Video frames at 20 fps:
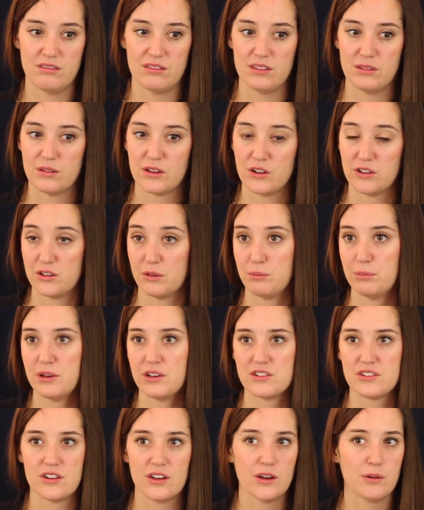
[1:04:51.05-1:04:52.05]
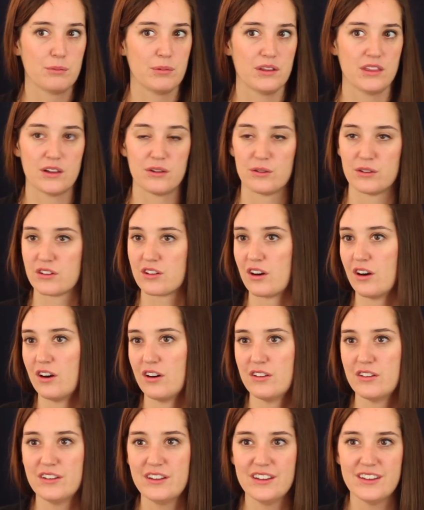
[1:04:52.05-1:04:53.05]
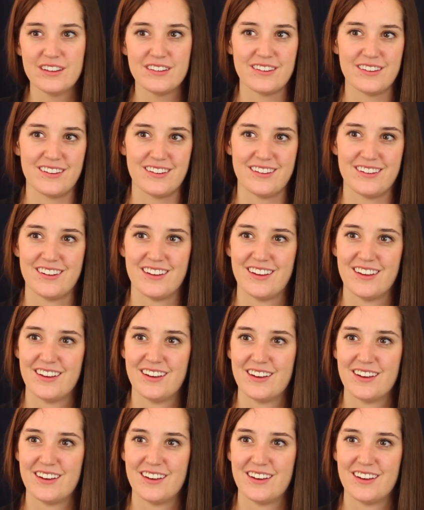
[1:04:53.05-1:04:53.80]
there's a bishop, and there was callings, and